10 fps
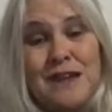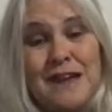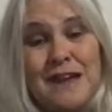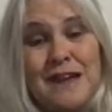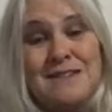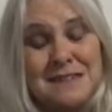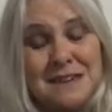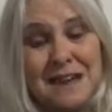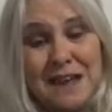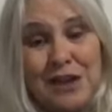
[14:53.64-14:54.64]
And with your
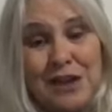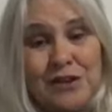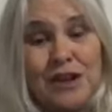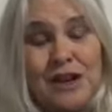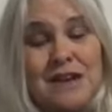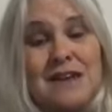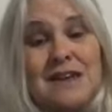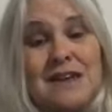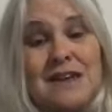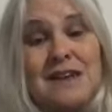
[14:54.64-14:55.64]
next inhale,
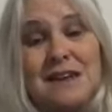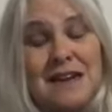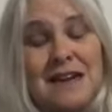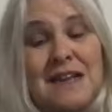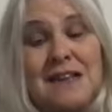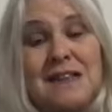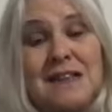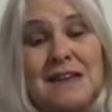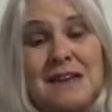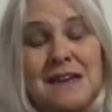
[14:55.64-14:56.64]
you're going to
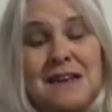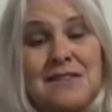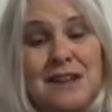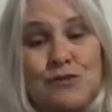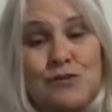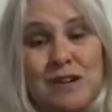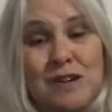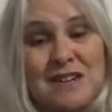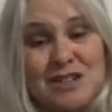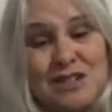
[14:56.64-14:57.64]
inhale
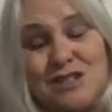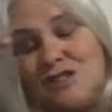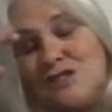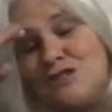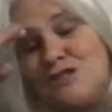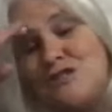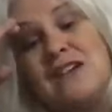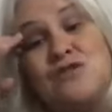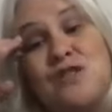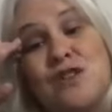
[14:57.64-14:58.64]
and then reach and
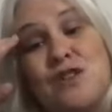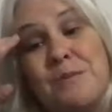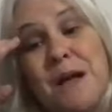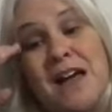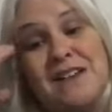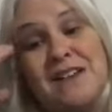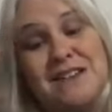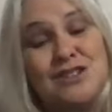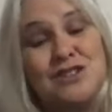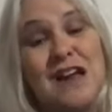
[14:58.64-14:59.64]
stretch, full
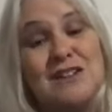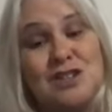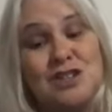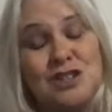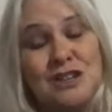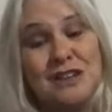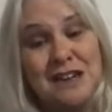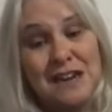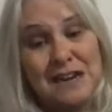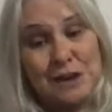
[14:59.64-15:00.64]
body
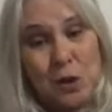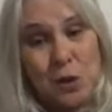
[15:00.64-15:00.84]
stretch